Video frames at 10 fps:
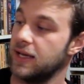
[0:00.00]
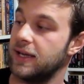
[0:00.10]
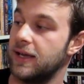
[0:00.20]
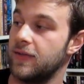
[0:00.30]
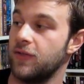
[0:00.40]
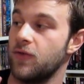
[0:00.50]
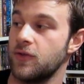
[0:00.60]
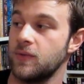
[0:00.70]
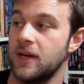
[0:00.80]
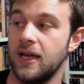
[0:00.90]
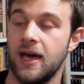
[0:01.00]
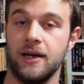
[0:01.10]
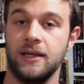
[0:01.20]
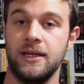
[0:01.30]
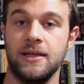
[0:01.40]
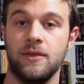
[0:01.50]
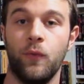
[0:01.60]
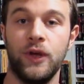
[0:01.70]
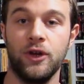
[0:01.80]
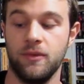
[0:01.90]
And this first one I got is
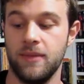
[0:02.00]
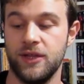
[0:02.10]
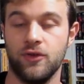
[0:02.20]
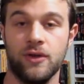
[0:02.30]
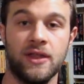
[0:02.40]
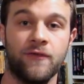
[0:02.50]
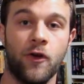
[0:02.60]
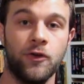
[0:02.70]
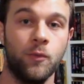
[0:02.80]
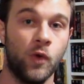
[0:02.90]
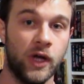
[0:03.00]
Weird Mysteries, Volume